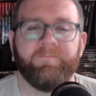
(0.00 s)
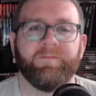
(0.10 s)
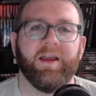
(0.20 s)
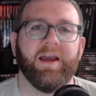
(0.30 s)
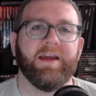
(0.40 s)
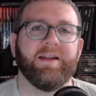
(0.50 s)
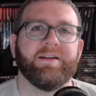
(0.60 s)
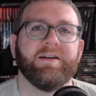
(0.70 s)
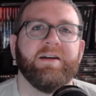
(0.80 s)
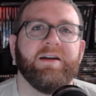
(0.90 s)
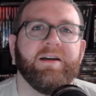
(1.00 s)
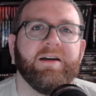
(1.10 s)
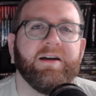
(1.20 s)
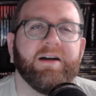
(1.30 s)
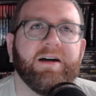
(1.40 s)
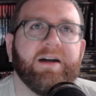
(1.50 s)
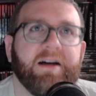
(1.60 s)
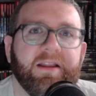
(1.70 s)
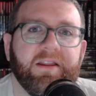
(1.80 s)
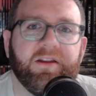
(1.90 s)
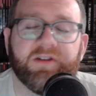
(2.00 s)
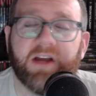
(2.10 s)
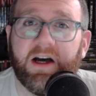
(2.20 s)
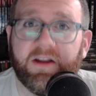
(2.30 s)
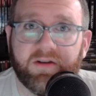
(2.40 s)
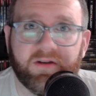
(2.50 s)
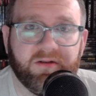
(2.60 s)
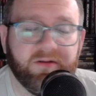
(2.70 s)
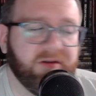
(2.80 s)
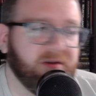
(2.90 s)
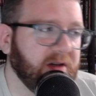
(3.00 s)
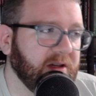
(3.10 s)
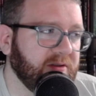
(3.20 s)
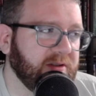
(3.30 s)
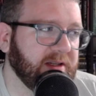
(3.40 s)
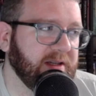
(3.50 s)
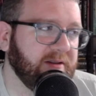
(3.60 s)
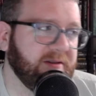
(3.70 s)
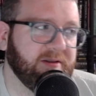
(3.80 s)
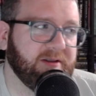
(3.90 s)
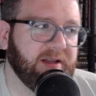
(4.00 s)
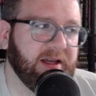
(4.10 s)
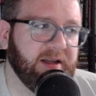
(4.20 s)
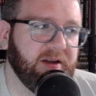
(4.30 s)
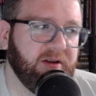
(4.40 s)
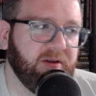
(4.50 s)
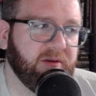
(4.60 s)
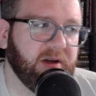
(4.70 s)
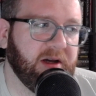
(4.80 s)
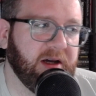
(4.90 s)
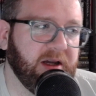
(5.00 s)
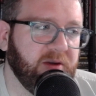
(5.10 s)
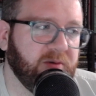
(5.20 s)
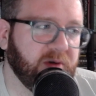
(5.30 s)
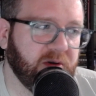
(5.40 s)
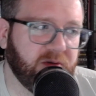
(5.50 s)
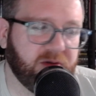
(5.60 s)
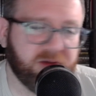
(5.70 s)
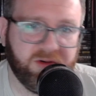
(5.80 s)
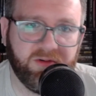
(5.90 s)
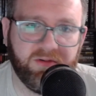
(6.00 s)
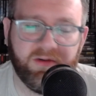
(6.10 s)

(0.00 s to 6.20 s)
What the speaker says: And there's other skills that you will go through.